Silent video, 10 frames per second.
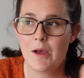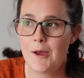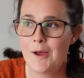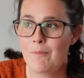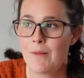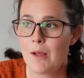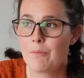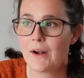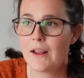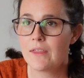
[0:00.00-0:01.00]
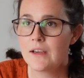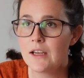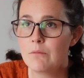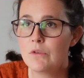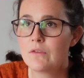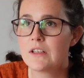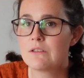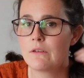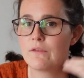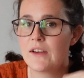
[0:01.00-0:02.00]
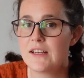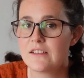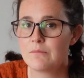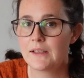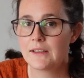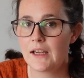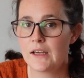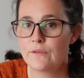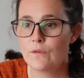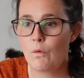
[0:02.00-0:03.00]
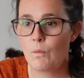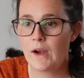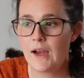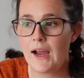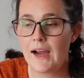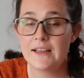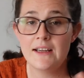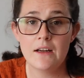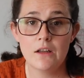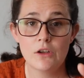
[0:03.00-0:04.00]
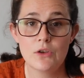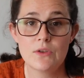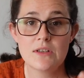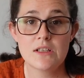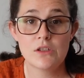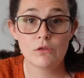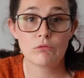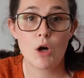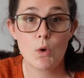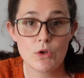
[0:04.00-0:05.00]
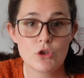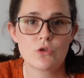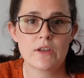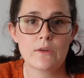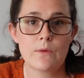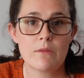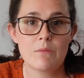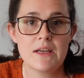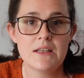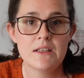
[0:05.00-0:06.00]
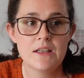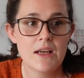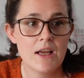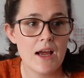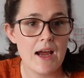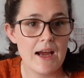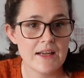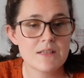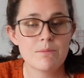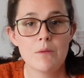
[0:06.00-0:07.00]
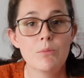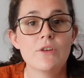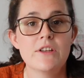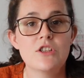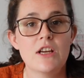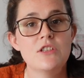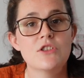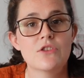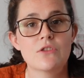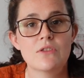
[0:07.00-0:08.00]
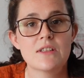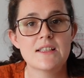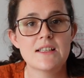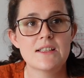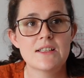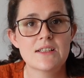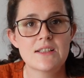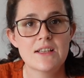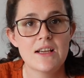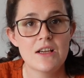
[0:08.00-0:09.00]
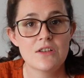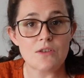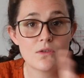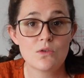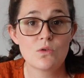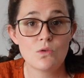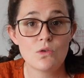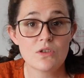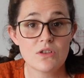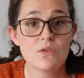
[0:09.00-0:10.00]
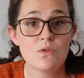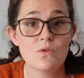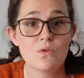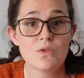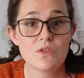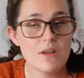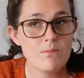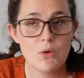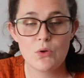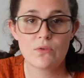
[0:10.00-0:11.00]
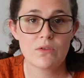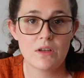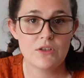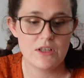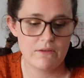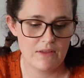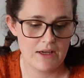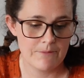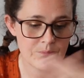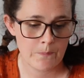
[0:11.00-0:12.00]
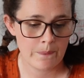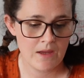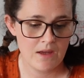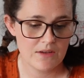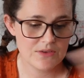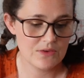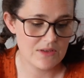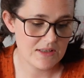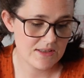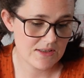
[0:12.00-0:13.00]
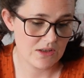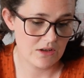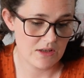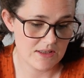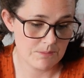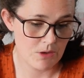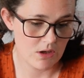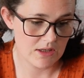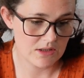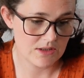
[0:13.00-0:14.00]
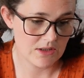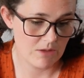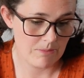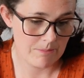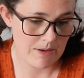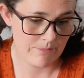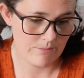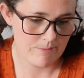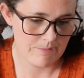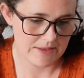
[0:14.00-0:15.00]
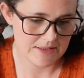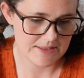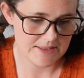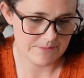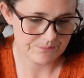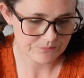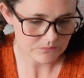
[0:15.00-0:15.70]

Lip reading: but I think I'm moving to a phase of my life where I need clothes to grow and shrink with me as my body changes through the seasons. So the two shorts, they both achieve that. So this skirt is the Pocket Skirt by Peppermint Magazine,